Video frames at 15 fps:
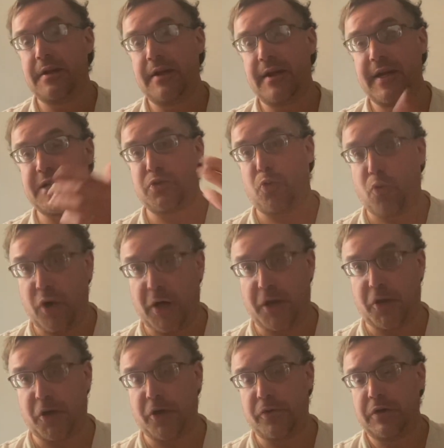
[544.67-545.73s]
as a
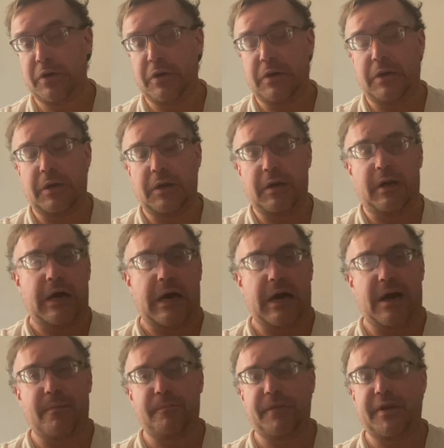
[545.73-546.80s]
worker.
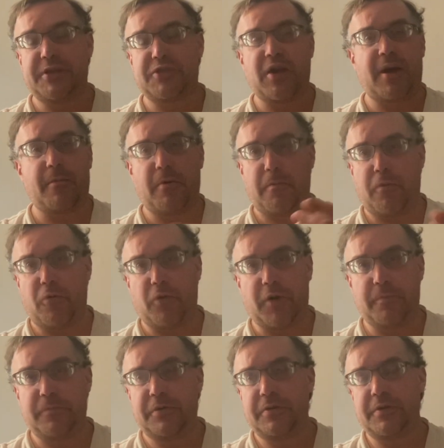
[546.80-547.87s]
Um, it's not about
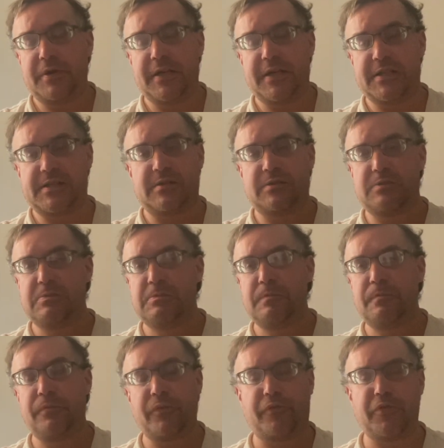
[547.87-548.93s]
boredom. It's
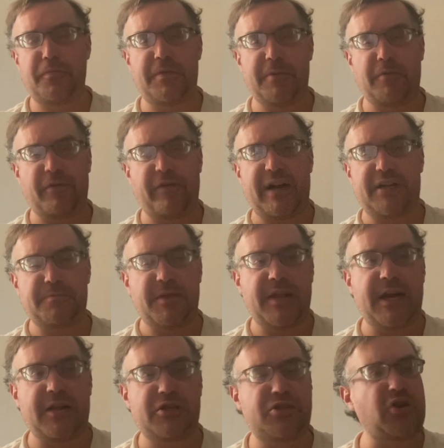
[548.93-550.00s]
few people have asked me
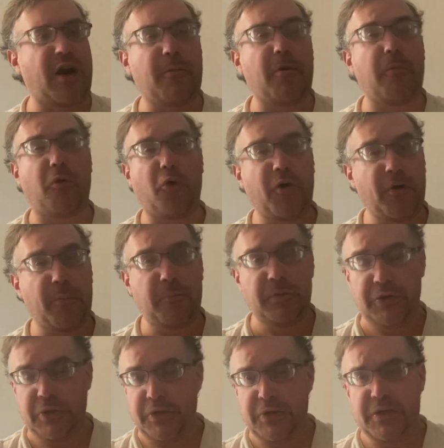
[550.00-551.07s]
that. It's not about boredom.
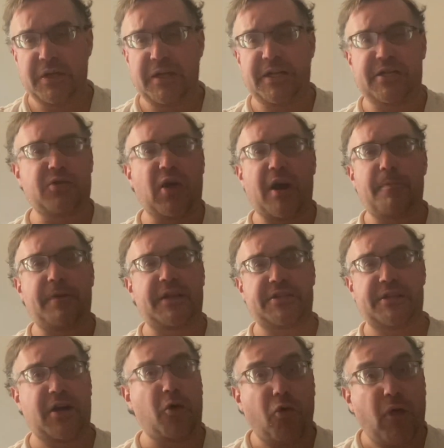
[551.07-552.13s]
It's not because
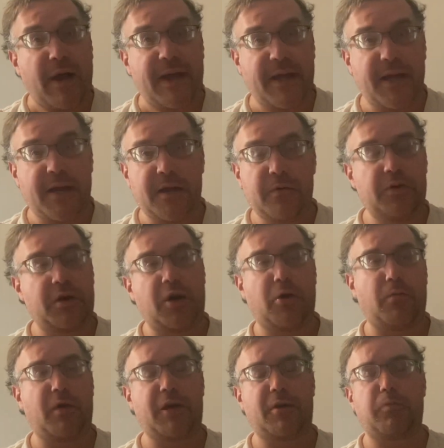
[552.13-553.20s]
I don't like it. I
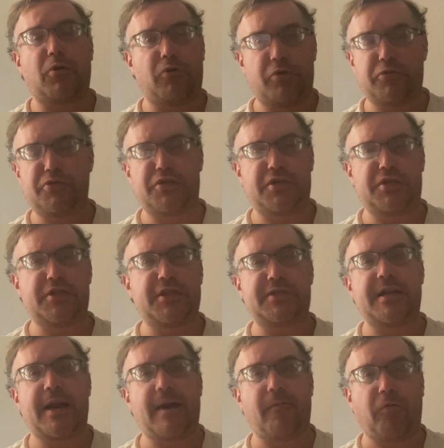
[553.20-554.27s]
don't like borders. It's just
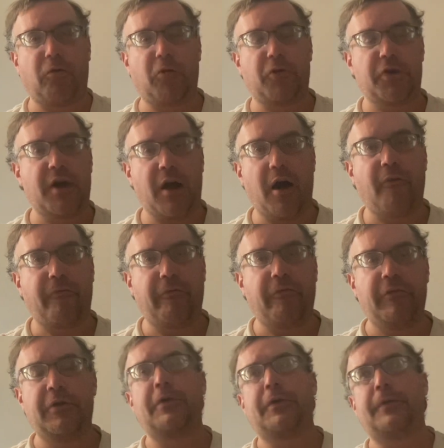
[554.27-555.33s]
that I've learned enough.
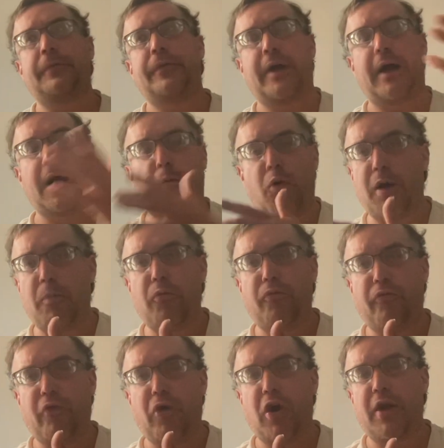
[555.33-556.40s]
I want to
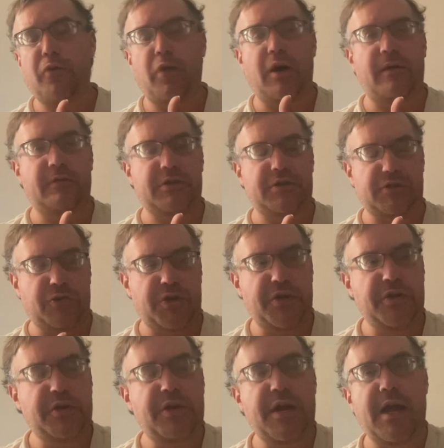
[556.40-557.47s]
move on, obviously,
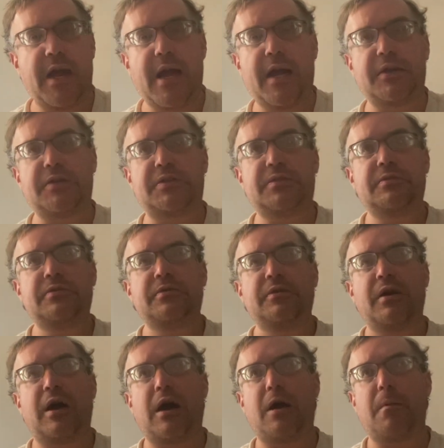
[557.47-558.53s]
and
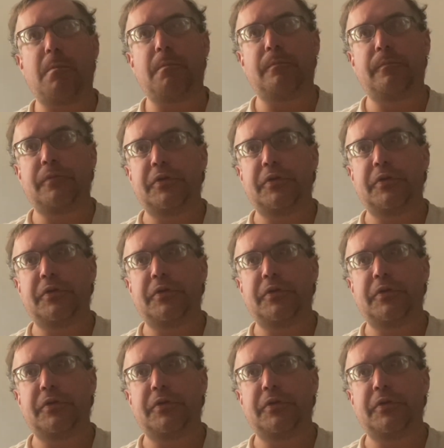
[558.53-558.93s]
um,